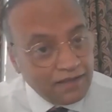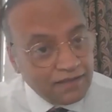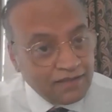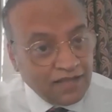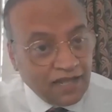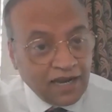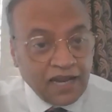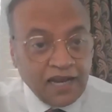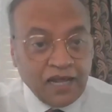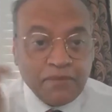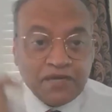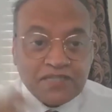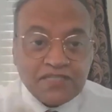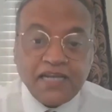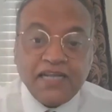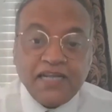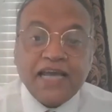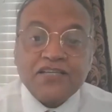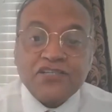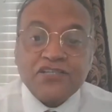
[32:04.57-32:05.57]
Dalai Lama
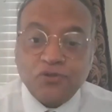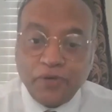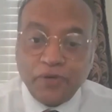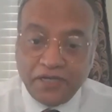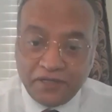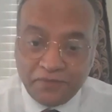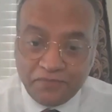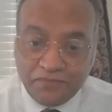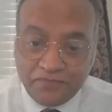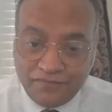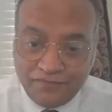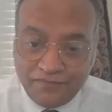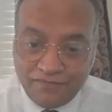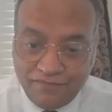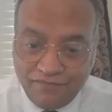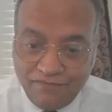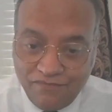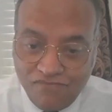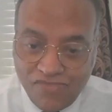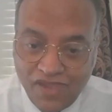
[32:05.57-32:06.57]
said yes to it.
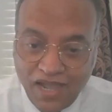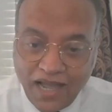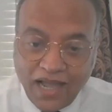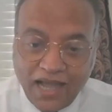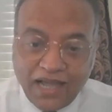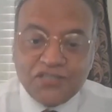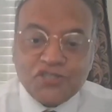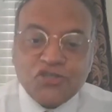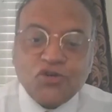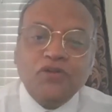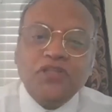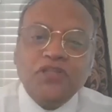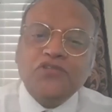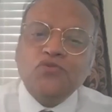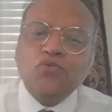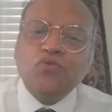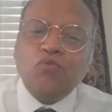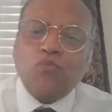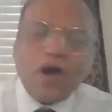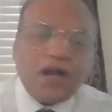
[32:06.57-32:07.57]
And so
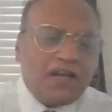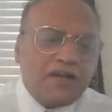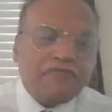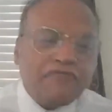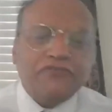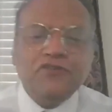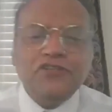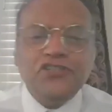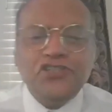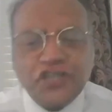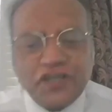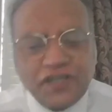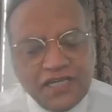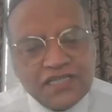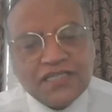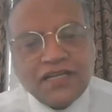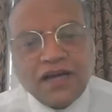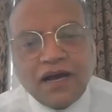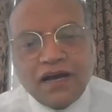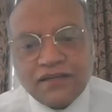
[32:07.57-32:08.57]
this wonderful journey
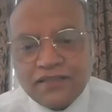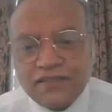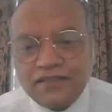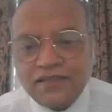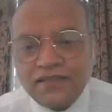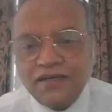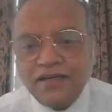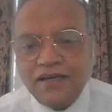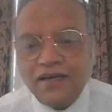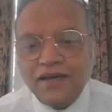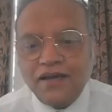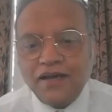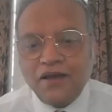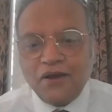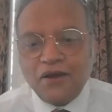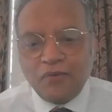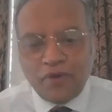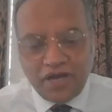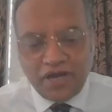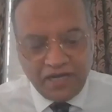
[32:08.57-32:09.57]
started
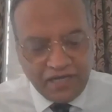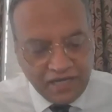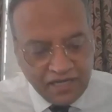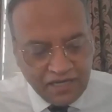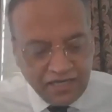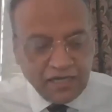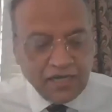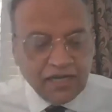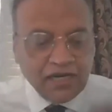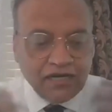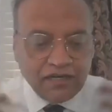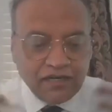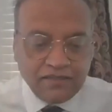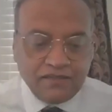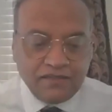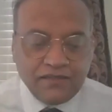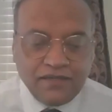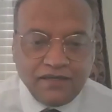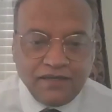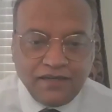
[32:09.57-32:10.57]
where he
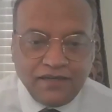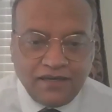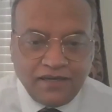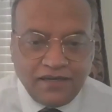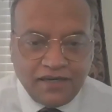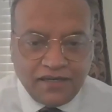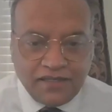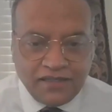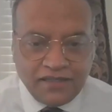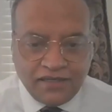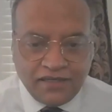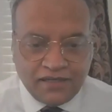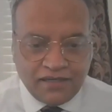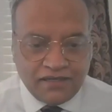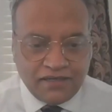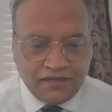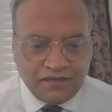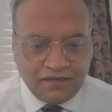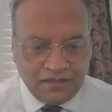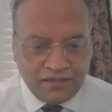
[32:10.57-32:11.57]
learned
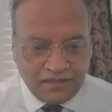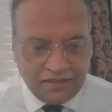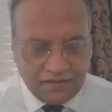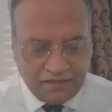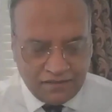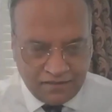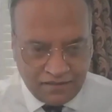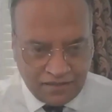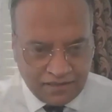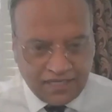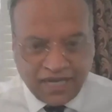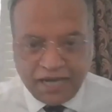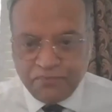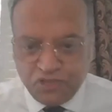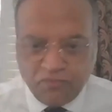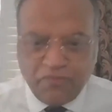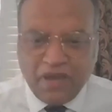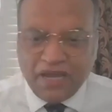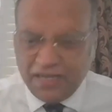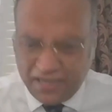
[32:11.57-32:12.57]
the, the
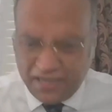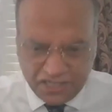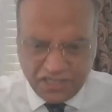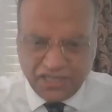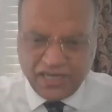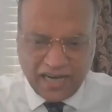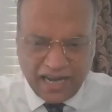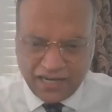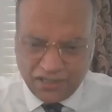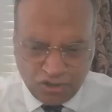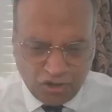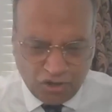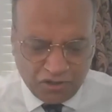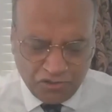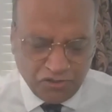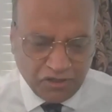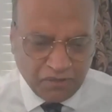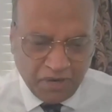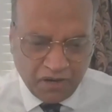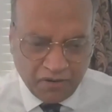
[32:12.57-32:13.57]
types of meditation, and I'll talk
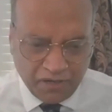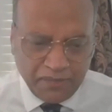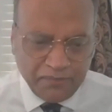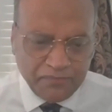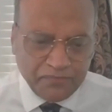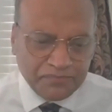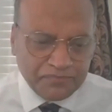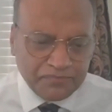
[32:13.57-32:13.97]
to you about it.